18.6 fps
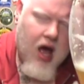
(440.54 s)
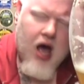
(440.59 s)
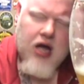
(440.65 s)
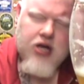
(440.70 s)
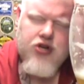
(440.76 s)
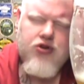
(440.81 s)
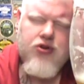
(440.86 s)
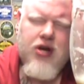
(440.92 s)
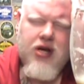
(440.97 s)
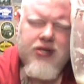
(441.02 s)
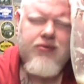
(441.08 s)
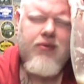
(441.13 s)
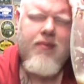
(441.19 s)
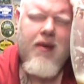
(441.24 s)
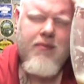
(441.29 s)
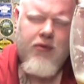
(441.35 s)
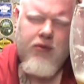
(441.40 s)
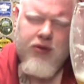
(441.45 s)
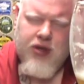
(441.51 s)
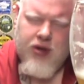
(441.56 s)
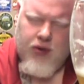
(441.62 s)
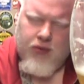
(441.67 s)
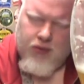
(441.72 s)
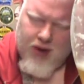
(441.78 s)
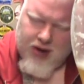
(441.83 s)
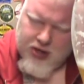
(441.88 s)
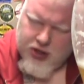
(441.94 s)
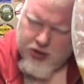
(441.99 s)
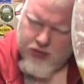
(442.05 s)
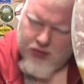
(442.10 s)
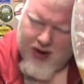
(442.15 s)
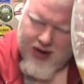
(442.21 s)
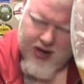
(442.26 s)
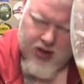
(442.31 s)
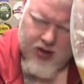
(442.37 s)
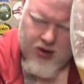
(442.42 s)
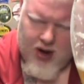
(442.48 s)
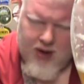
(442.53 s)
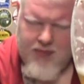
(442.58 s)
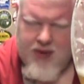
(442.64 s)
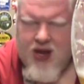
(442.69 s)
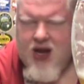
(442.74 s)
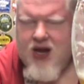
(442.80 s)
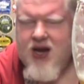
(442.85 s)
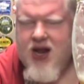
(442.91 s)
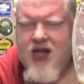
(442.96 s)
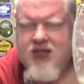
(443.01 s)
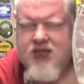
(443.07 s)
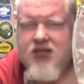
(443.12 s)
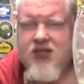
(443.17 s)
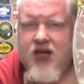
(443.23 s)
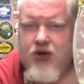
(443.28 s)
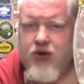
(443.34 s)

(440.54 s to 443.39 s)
Uh, do you guys remember what the regular I P A dance is?